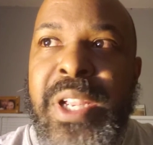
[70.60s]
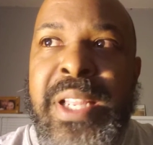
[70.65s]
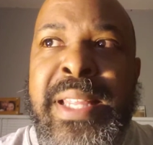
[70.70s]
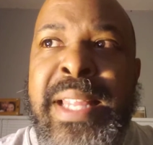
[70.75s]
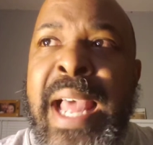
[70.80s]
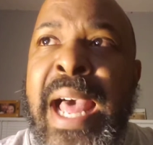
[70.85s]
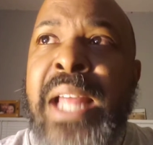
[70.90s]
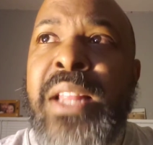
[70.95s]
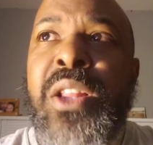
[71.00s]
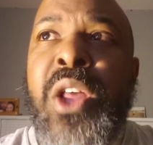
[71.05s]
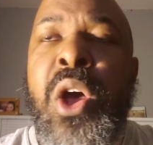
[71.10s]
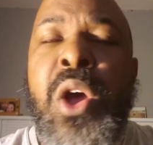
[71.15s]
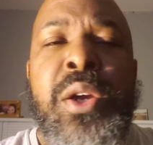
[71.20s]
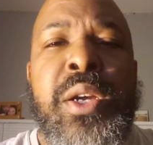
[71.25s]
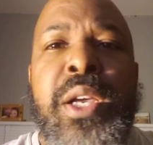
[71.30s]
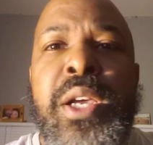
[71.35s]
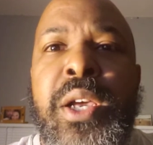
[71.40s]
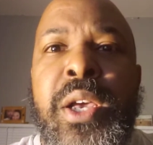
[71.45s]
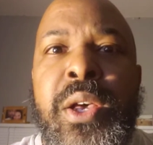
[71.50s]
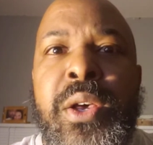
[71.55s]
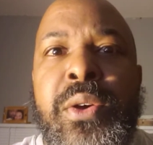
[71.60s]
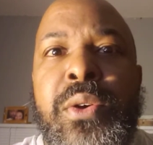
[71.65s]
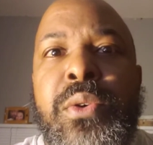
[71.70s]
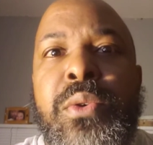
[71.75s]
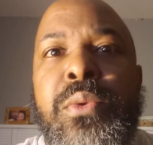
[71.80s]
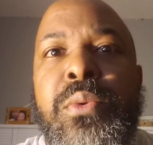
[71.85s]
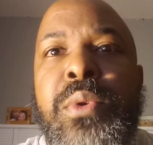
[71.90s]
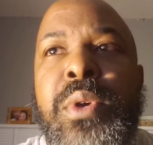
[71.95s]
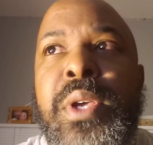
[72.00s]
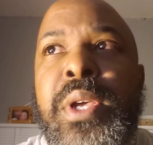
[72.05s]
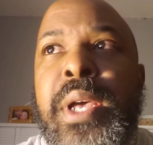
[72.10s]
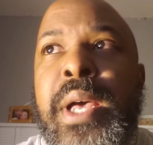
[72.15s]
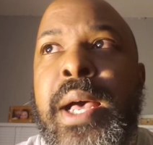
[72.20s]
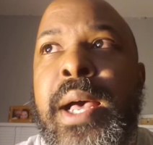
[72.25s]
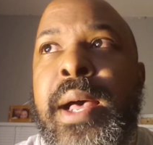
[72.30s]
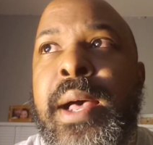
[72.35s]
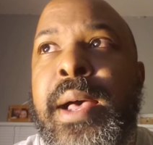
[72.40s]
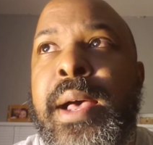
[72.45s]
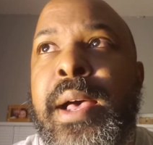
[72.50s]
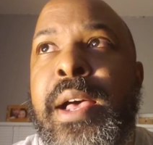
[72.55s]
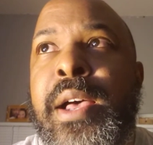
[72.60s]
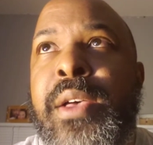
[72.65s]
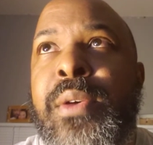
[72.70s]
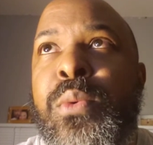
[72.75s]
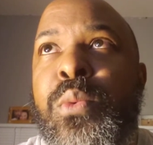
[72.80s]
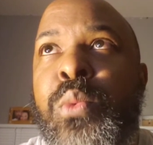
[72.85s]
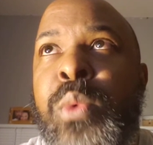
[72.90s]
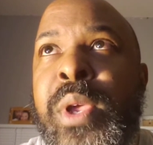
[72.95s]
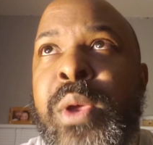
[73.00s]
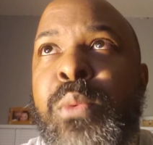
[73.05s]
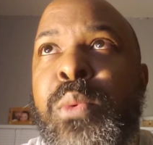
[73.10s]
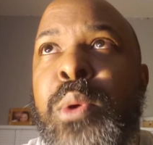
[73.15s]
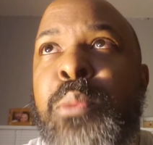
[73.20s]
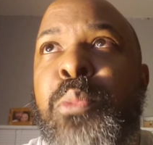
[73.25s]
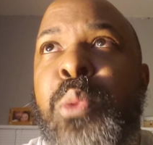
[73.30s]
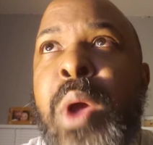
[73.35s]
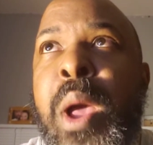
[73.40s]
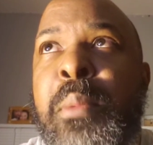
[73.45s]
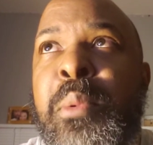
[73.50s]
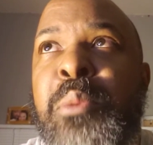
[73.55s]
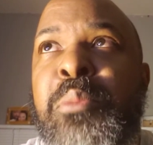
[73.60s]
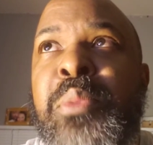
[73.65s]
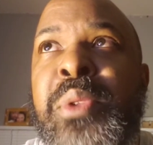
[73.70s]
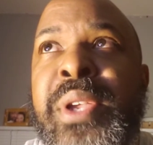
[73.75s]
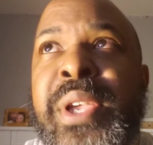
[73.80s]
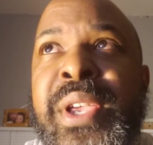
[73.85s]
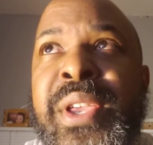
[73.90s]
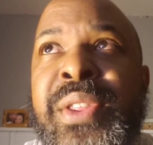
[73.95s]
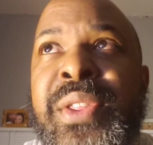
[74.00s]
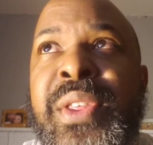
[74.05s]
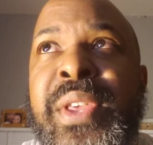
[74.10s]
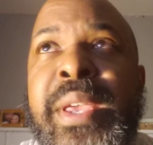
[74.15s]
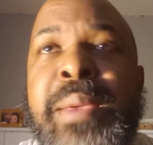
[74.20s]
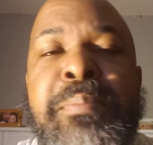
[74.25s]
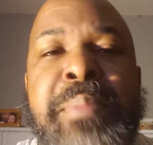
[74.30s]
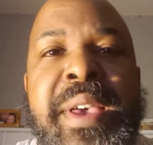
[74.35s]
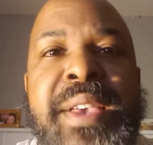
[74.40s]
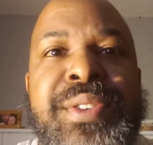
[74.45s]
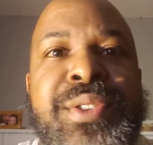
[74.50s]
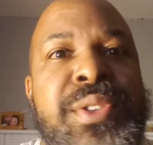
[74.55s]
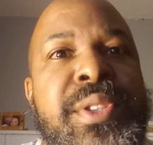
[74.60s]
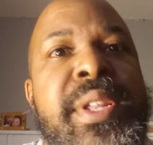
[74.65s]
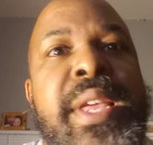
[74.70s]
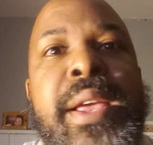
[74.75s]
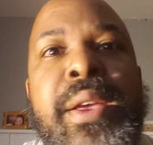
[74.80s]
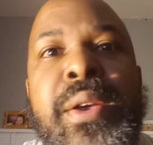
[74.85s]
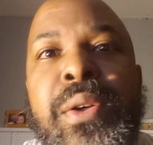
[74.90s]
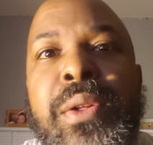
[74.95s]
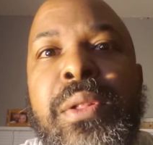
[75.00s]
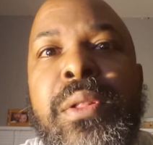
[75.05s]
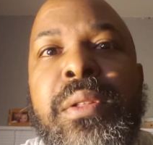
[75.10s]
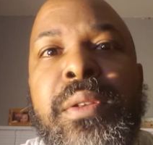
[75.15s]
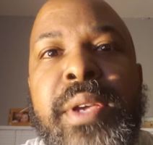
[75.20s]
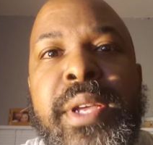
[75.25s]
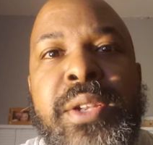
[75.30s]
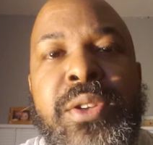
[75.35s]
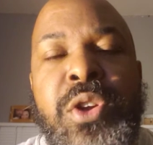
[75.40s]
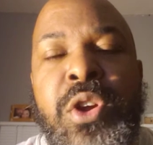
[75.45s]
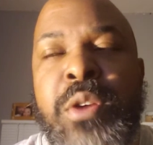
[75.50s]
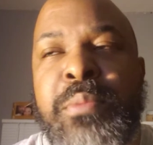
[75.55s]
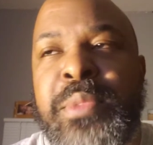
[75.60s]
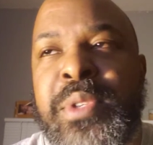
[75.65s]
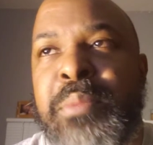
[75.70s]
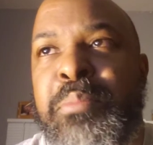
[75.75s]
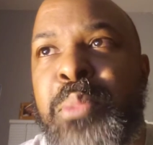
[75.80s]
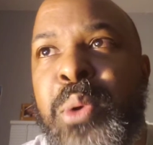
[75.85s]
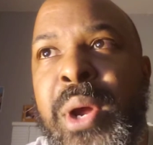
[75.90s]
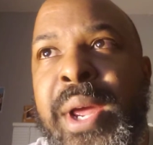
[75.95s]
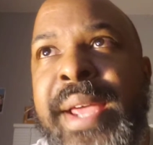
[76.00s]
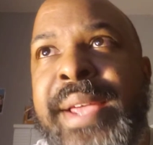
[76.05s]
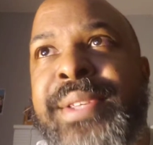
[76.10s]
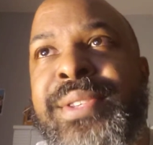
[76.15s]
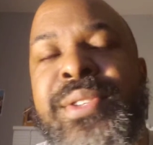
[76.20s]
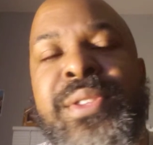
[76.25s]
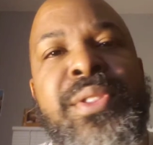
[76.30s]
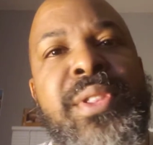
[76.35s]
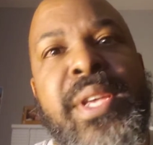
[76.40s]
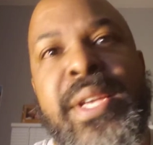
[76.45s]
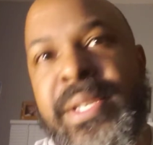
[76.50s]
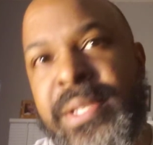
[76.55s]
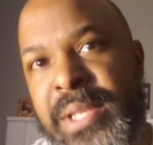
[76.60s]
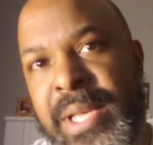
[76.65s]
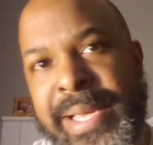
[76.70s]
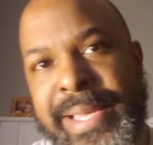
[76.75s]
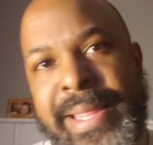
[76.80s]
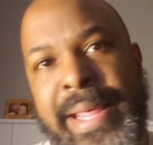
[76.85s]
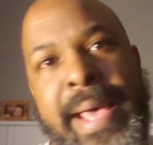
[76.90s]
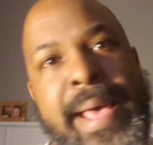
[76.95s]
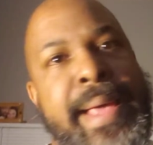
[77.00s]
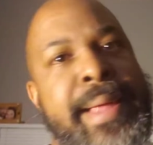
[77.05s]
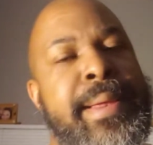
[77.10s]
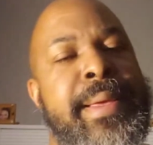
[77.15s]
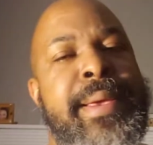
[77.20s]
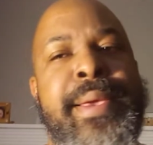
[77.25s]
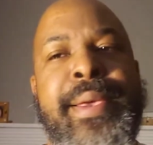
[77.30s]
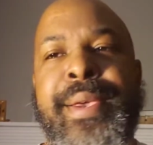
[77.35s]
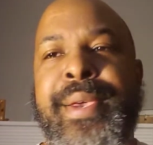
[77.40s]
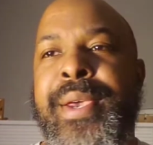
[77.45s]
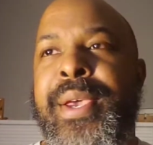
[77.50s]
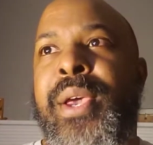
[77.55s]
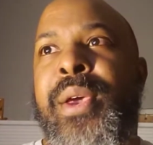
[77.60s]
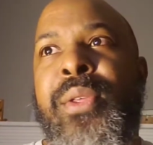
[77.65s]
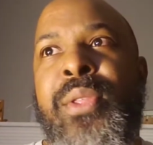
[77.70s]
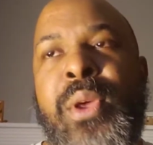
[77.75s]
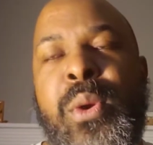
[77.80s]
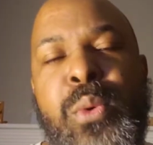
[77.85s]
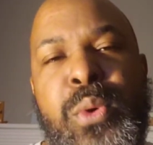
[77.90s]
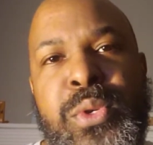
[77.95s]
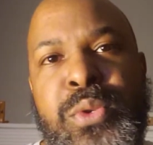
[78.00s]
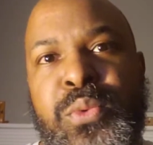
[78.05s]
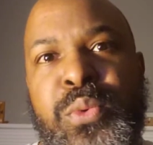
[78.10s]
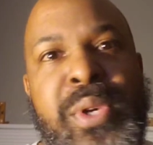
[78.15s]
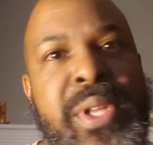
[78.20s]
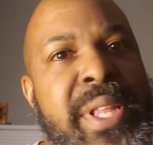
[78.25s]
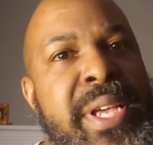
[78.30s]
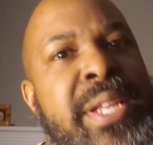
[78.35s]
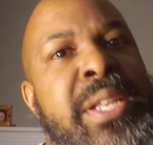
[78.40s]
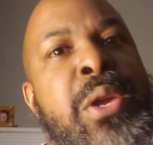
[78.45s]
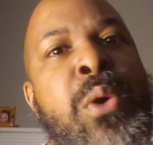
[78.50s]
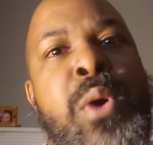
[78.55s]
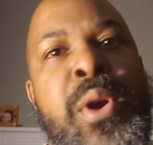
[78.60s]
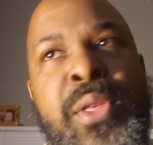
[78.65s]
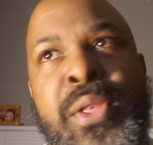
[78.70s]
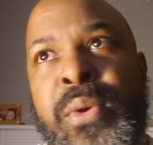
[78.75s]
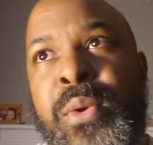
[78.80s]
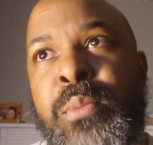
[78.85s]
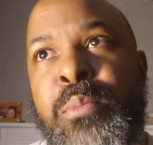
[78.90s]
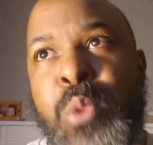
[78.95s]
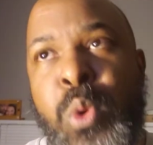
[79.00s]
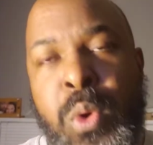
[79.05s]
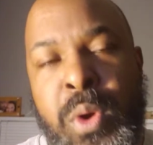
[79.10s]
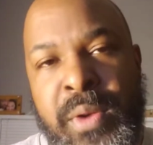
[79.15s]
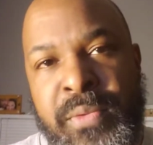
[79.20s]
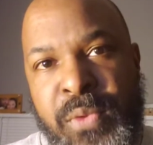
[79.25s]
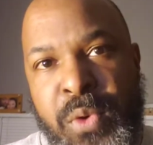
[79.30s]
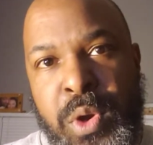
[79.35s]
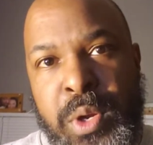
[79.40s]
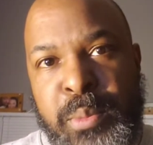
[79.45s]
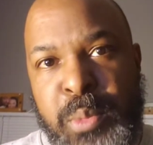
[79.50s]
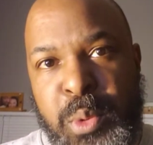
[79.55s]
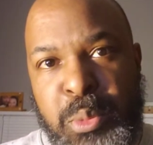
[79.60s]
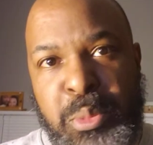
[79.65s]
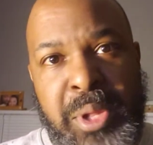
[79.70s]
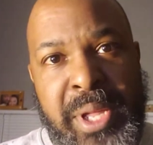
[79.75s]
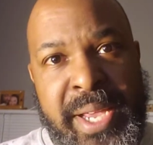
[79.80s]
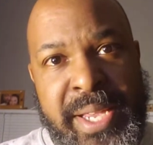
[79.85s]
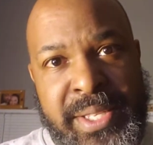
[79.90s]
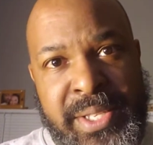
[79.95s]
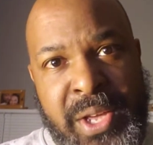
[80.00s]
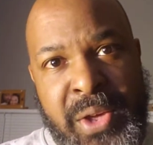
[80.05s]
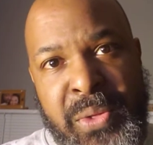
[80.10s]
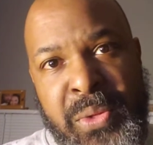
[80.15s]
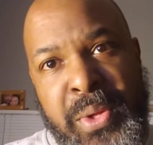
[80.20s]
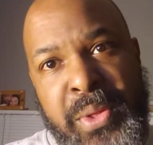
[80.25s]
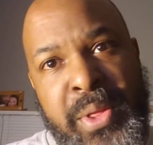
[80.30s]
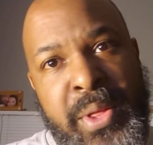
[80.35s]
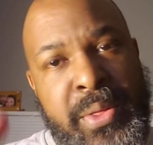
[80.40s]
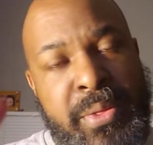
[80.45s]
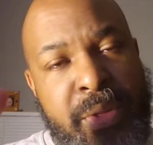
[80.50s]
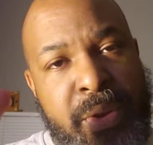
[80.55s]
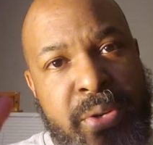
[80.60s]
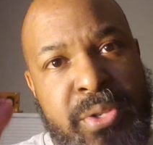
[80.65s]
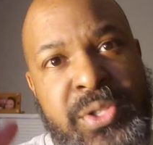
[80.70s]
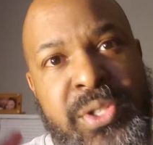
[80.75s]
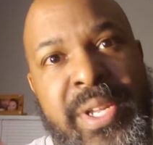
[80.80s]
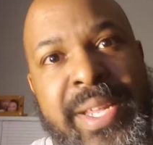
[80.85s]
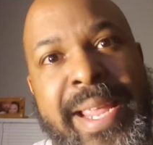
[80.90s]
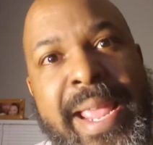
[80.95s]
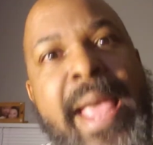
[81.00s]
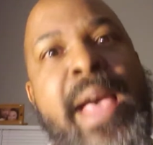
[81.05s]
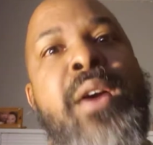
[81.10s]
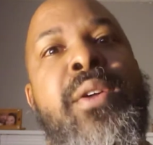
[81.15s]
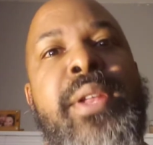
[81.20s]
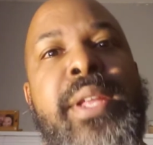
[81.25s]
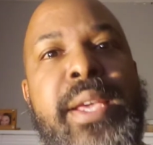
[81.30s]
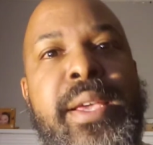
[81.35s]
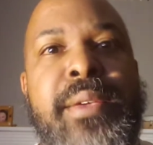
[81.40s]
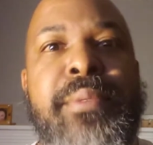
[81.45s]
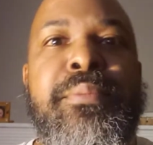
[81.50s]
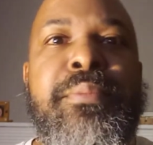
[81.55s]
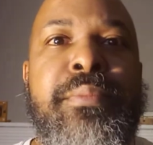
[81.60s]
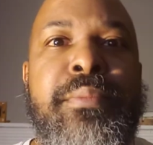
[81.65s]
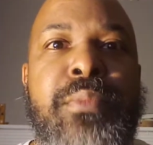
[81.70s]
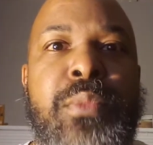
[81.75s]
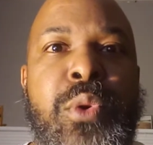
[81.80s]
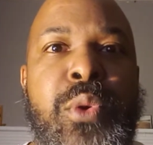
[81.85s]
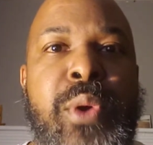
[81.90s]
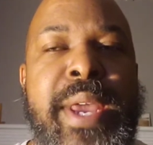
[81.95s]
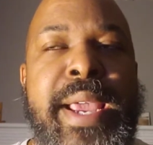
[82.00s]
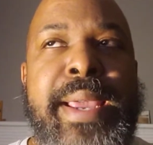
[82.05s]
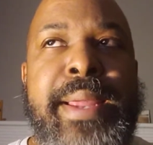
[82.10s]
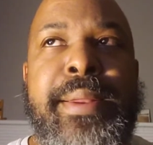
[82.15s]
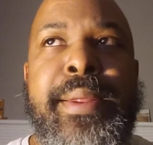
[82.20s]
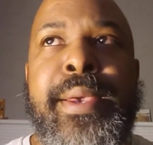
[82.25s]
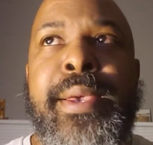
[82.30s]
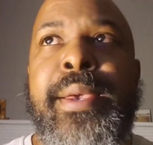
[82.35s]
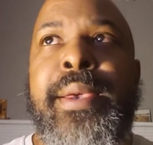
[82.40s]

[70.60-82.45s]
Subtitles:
not long ago, we were probably the best deal in terms of price and things like that. There was really no other more affordable place other than Thurston County, right?